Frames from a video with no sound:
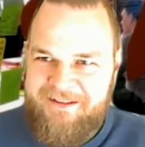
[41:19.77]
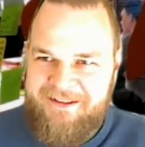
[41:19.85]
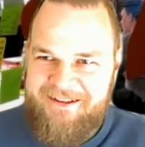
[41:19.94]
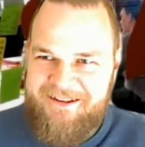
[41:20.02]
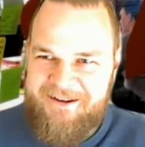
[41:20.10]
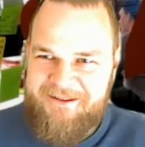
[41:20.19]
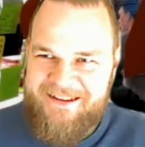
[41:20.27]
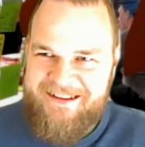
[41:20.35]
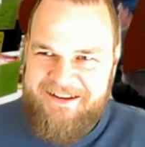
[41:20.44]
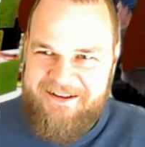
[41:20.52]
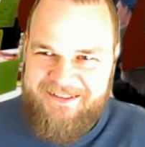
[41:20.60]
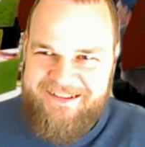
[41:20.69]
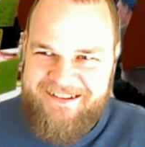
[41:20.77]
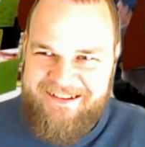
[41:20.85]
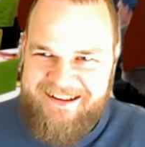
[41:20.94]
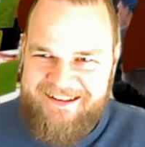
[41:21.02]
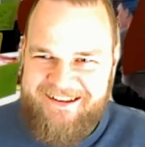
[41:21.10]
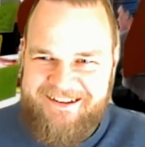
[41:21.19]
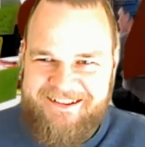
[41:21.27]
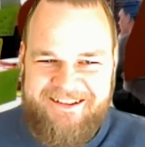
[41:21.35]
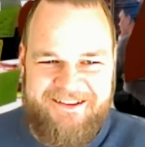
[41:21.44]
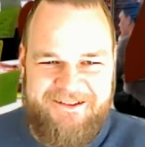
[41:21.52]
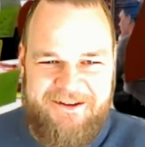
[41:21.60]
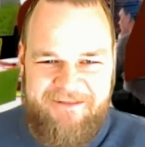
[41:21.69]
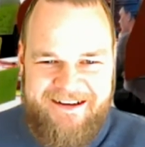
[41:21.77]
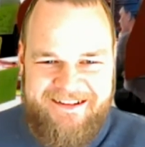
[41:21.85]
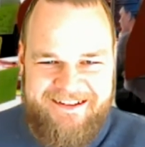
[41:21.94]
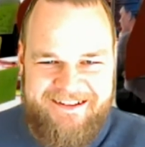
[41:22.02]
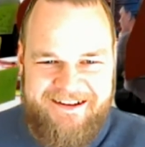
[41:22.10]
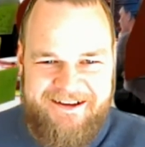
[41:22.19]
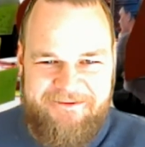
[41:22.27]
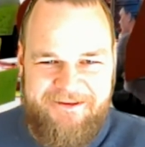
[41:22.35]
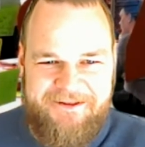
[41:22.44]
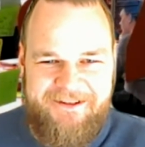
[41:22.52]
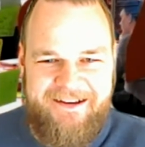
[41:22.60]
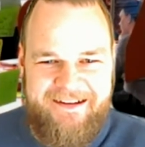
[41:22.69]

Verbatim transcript: It normally seems to take longer, so we have plenty of time if